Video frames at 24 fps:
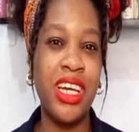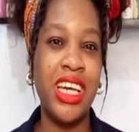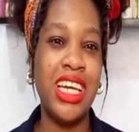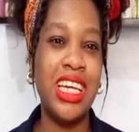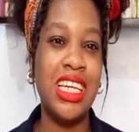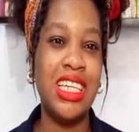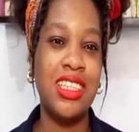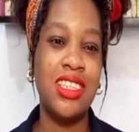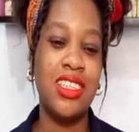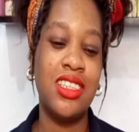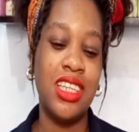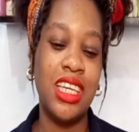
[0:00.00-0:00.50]

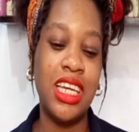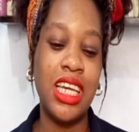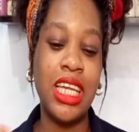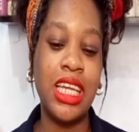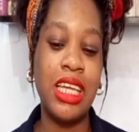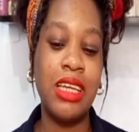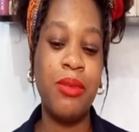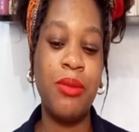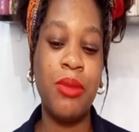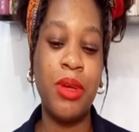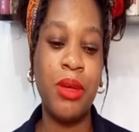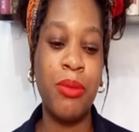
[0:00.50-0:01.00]

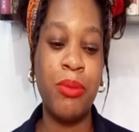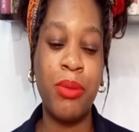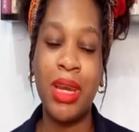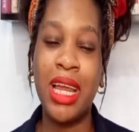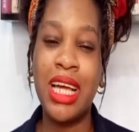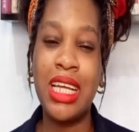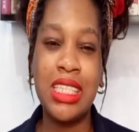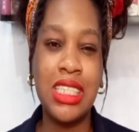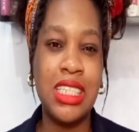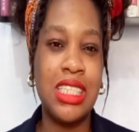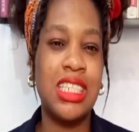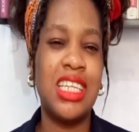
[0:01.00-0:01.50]
He
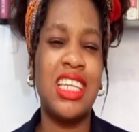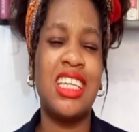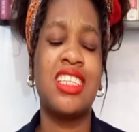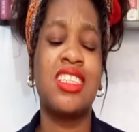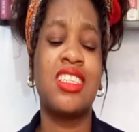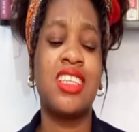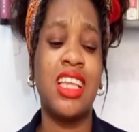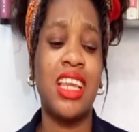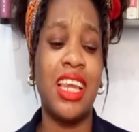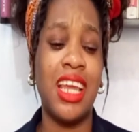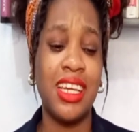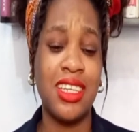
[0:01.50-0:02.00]
plans things,
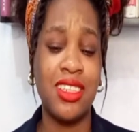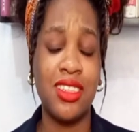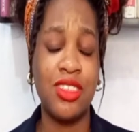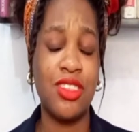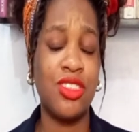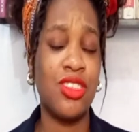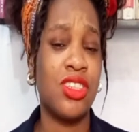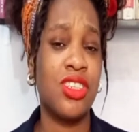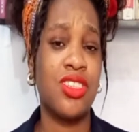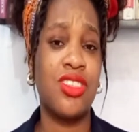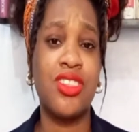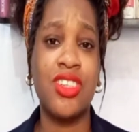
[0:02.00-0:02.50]
he likes
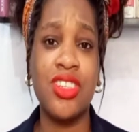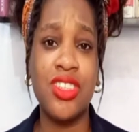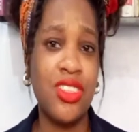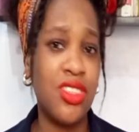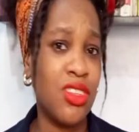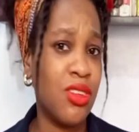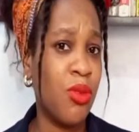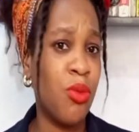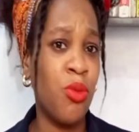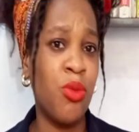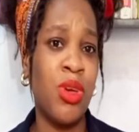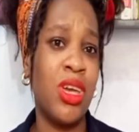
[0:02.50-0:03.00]
things a
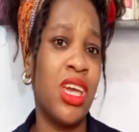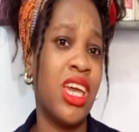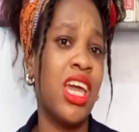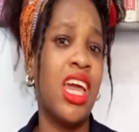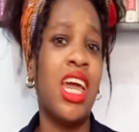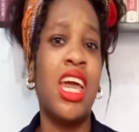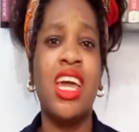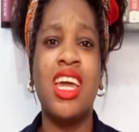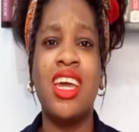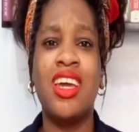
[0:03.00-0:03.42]
certain way,